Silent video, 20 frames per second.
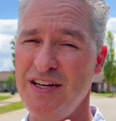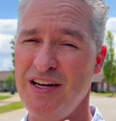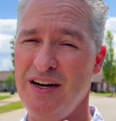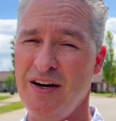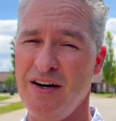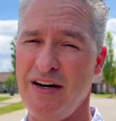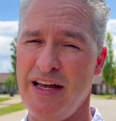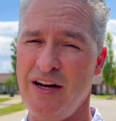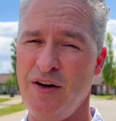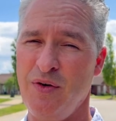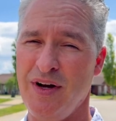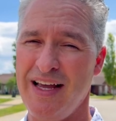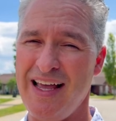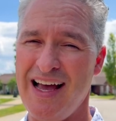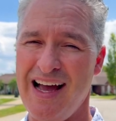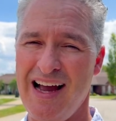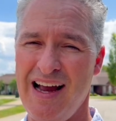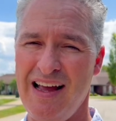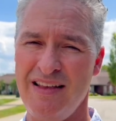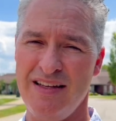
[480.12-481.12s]
here, and I know a
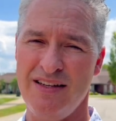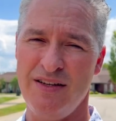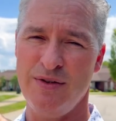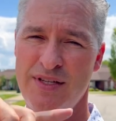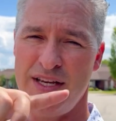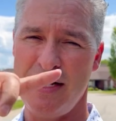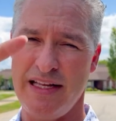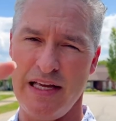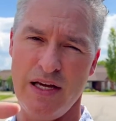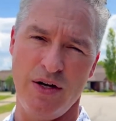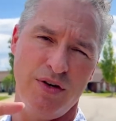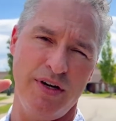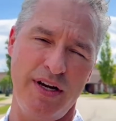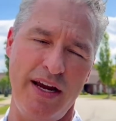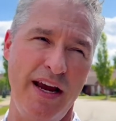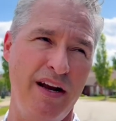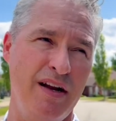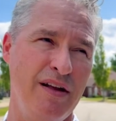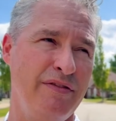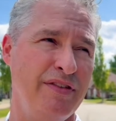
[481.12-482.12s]
guy that knows how to get
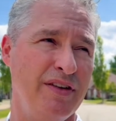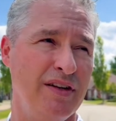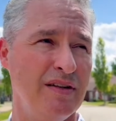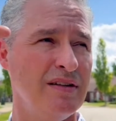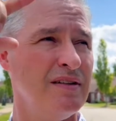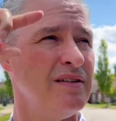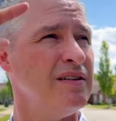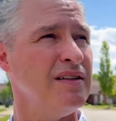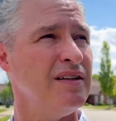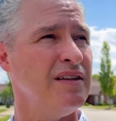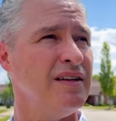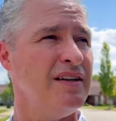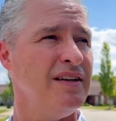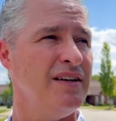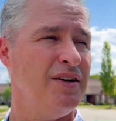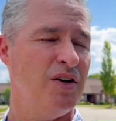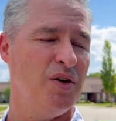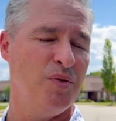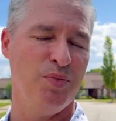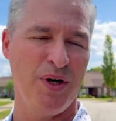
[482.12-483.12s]
creative and,
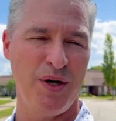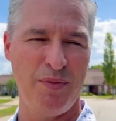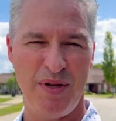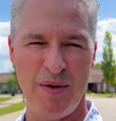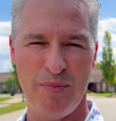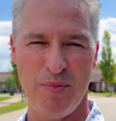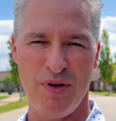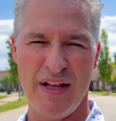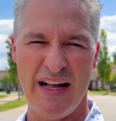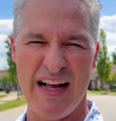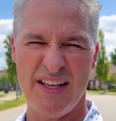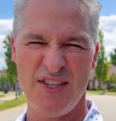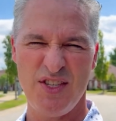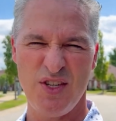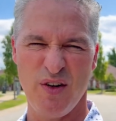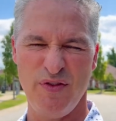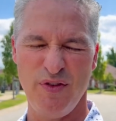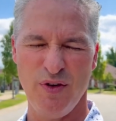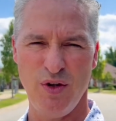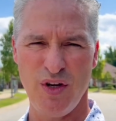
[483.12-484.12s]
you know, bring people out. So
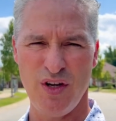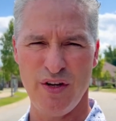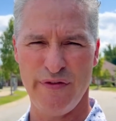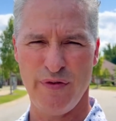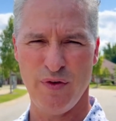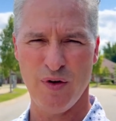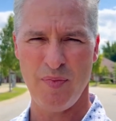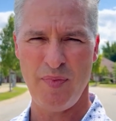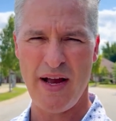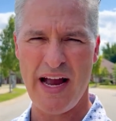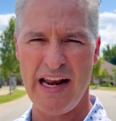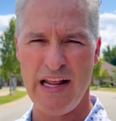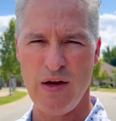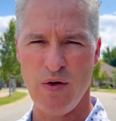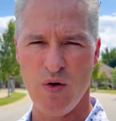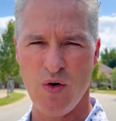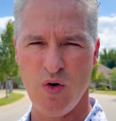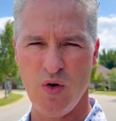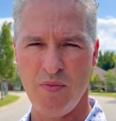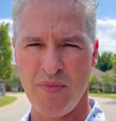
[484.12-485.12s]
if you're looking for a patio
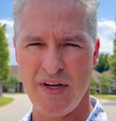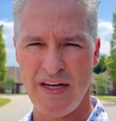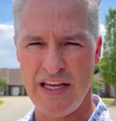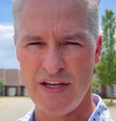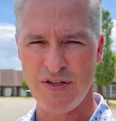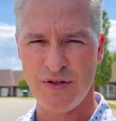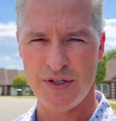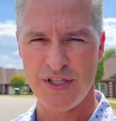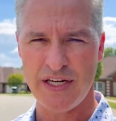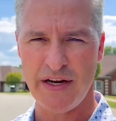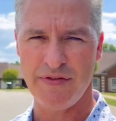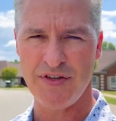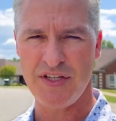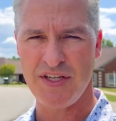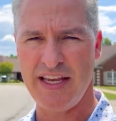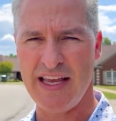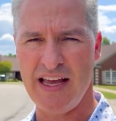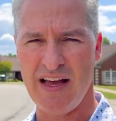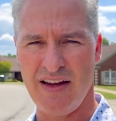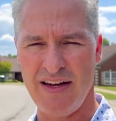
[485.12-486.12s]
home, Eastern Jefferson
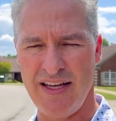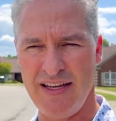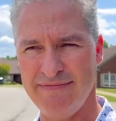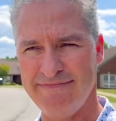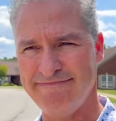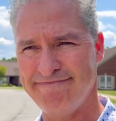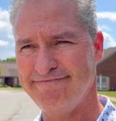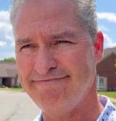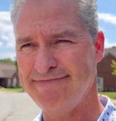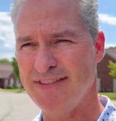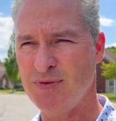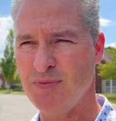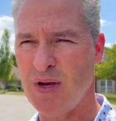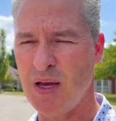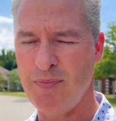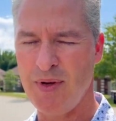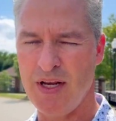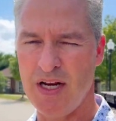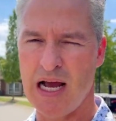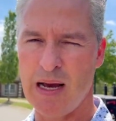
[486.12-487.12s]
County, this might
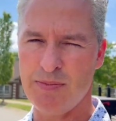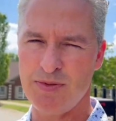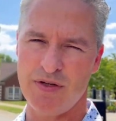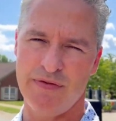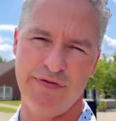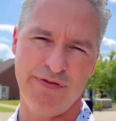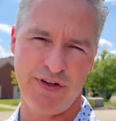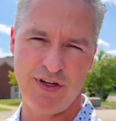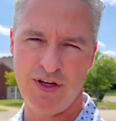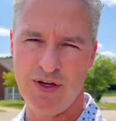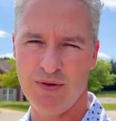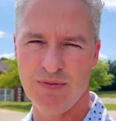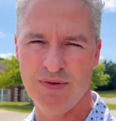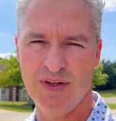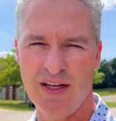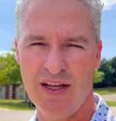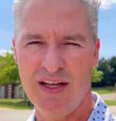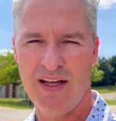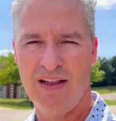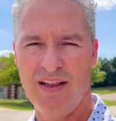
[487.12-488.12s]
be an option for you.
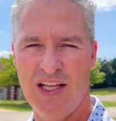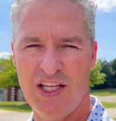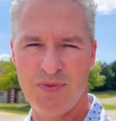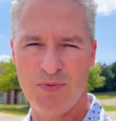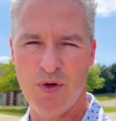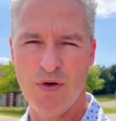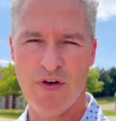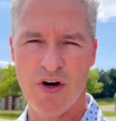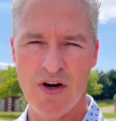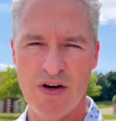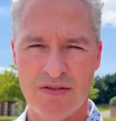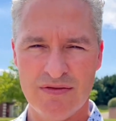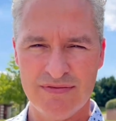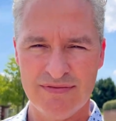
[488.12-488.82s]
Let's move on.